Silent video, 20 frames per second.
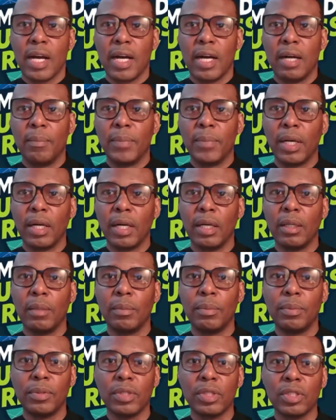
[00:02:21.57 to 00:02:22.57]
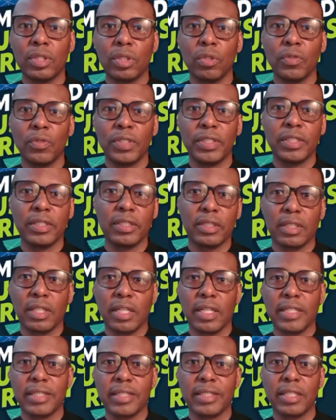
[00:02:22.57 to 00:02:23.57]
HUUB serves
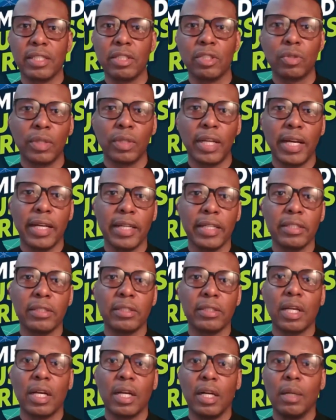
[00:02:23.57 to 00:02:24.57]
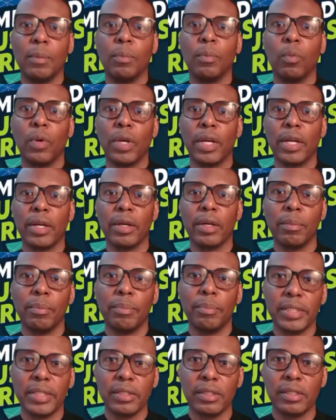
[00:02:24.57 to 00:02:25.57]
as a centralized hub where
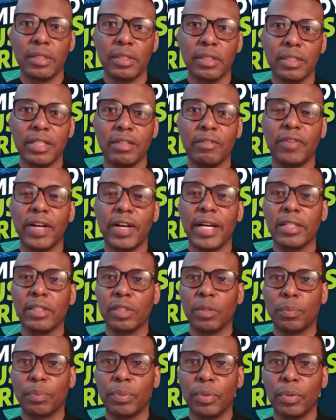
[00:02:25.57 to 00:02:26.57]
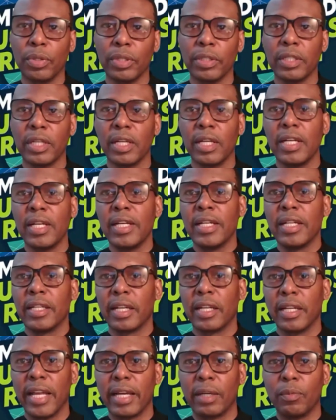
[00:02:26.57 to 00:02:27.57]
businesses can find support,
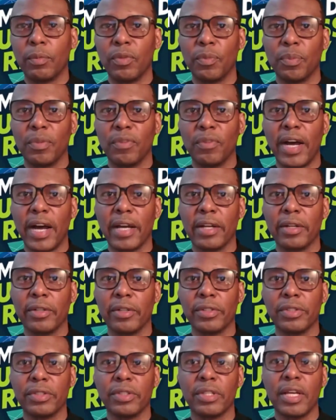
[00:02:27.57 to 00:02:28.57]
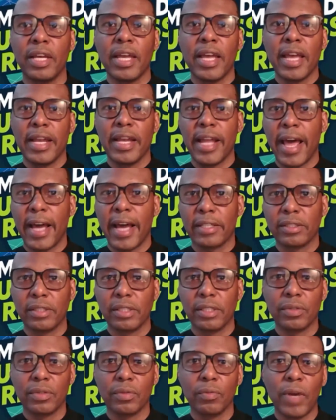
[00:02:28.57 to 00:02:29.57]
connect with providers, and
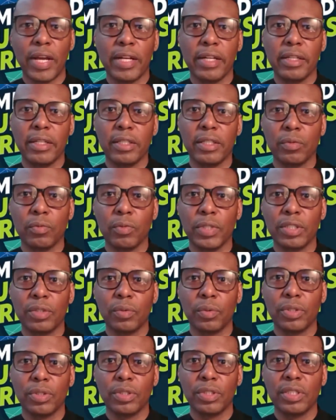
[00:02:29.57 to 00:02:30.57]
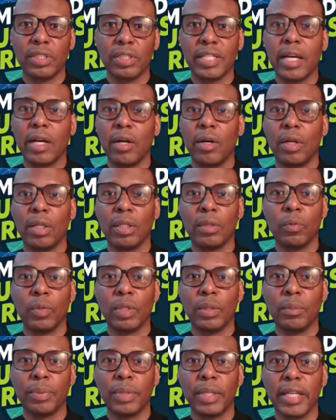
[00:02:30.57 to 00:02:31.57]
access readiness resources all in
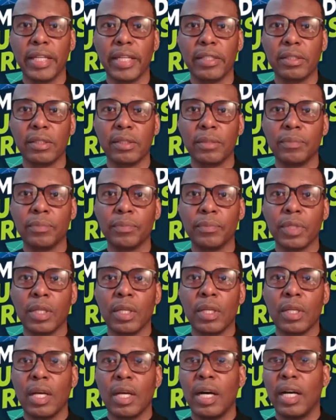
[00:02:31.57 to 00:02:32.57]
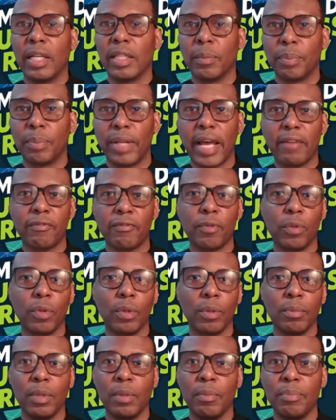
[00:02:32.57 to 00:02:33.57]
one place. The
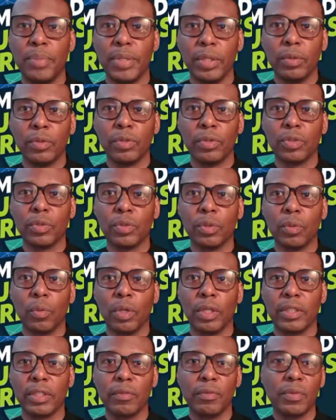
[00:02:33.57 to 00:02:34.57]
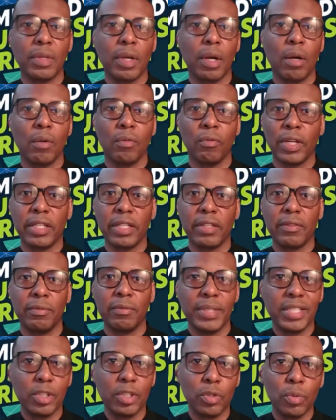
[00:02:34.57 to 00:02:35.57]
platform builds on the work that we've already
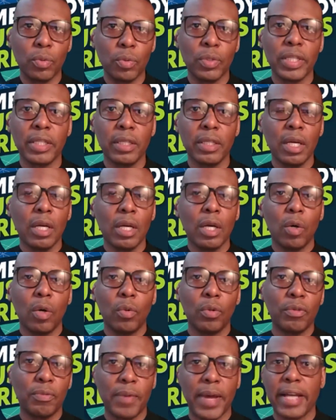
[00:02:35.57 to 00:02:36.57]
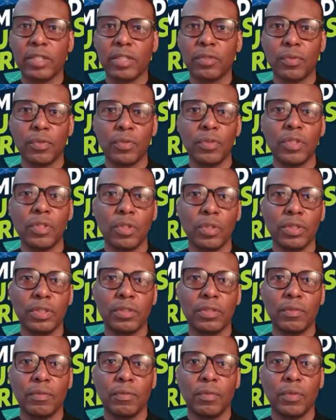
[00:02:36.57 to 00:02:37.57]
been doing over the past few
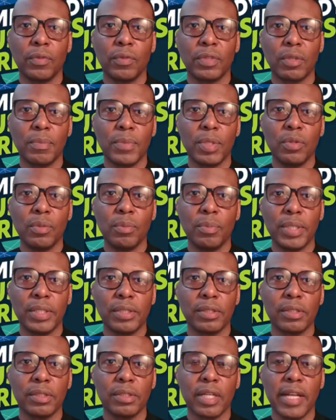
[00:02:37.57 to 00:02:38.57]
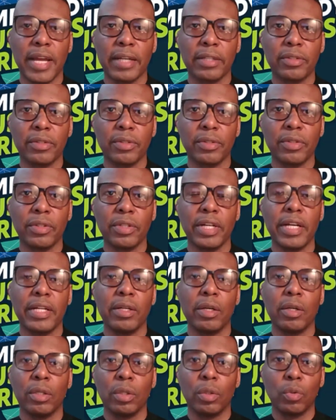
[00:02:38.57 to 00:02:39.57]
years with Community Business Connector
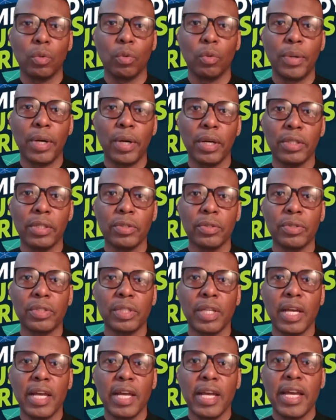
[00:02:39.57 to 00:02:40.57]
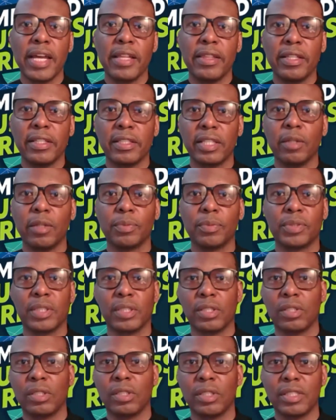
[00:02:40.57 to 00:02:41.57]
and our local partners. This helps
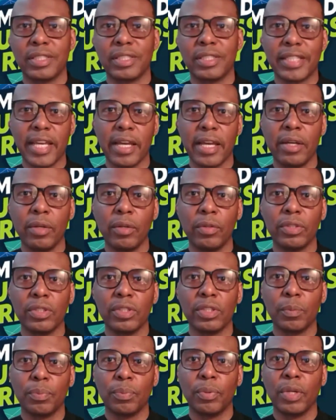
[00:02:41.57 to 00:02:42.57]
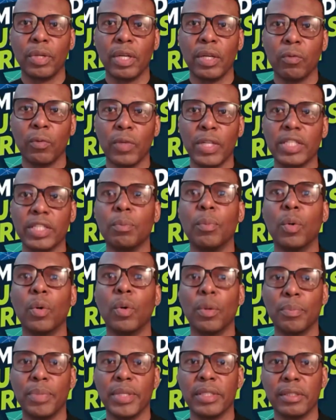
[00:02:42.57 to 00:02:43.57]
us to scale the support and reach
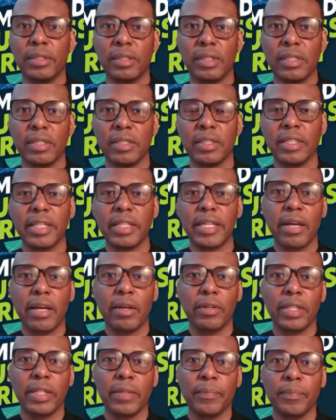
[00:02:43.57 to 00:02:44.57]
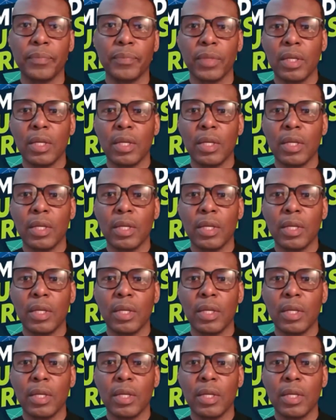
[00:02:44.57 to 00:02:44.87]
more businesses in the county.